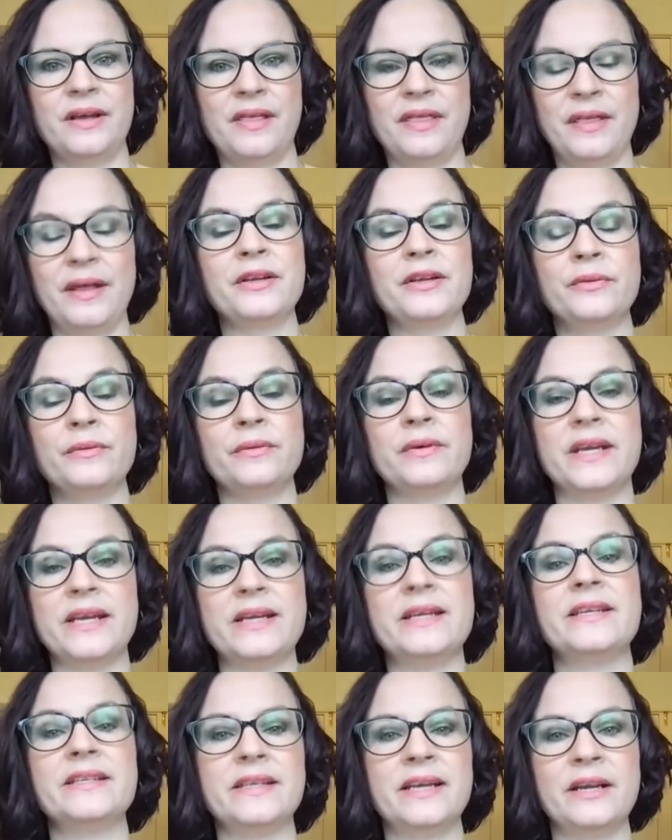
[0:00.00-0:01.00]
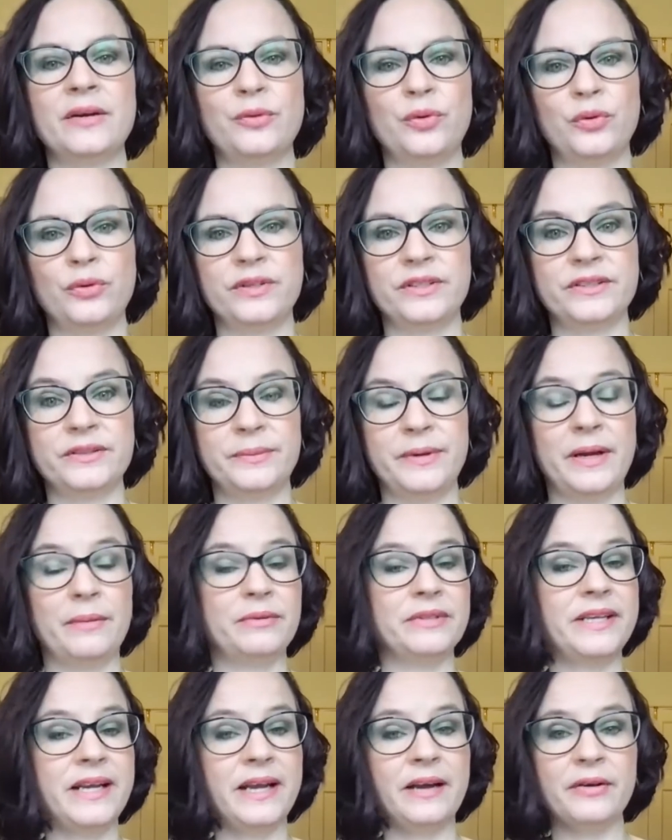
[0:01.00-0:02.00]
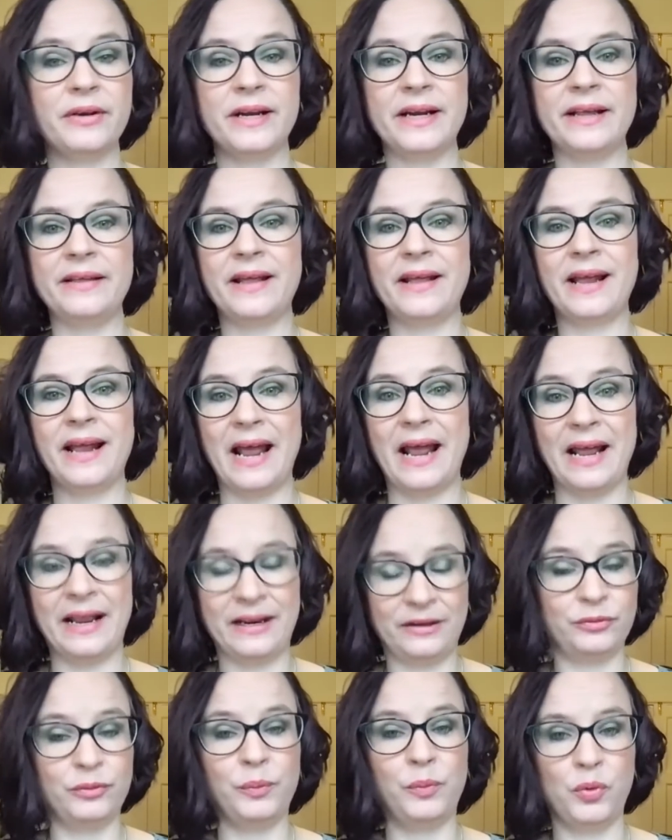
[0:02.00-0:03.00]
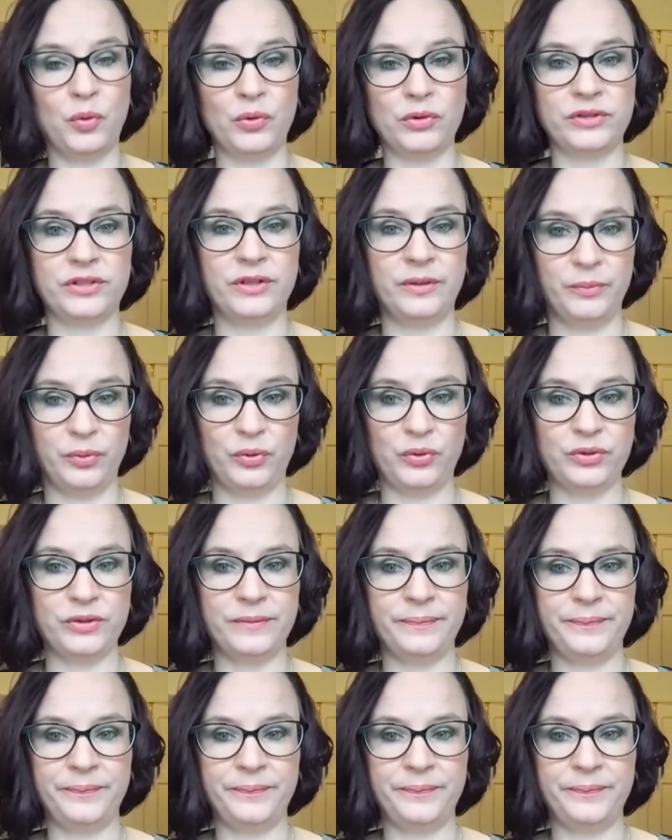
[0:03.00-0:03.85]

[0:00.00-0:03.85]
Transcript: that you need in order to be able to calculate that and report to the board.